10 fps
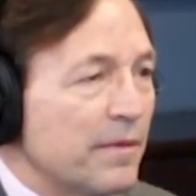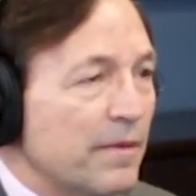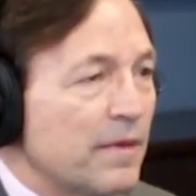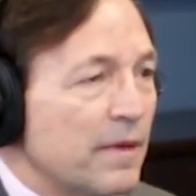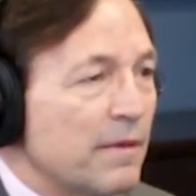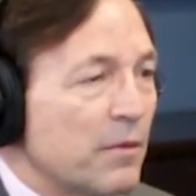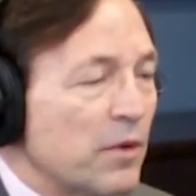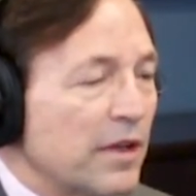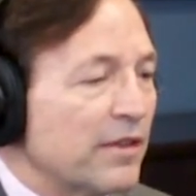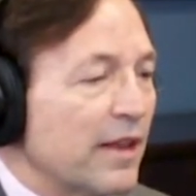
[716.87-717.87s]
Mm-hmm.
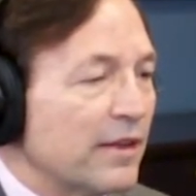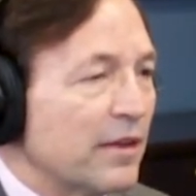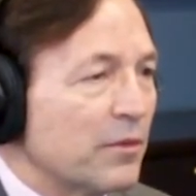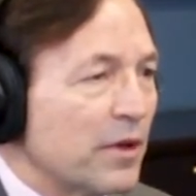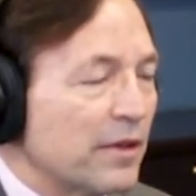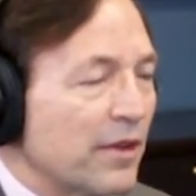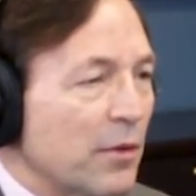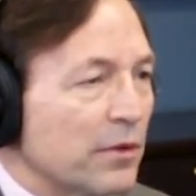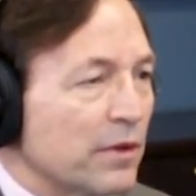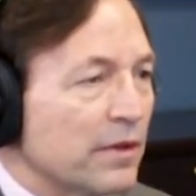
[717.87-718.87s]
What is that? What is that
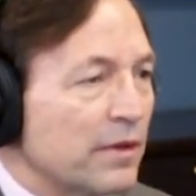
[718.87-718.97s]
rule? So